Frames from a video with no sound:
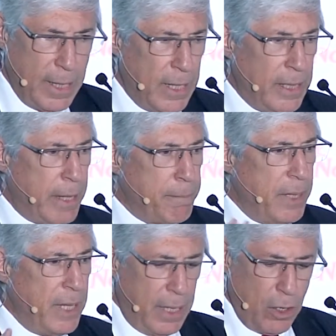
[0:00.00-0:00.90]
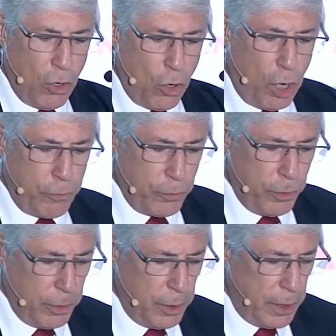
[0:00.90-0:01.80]
Let me
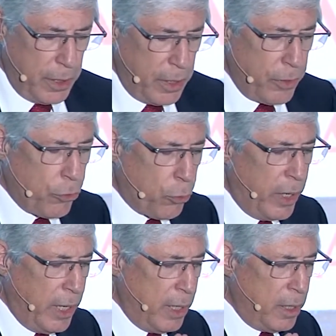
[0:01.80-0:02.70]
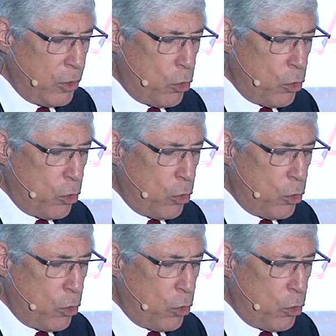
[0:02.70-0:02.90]
offer 3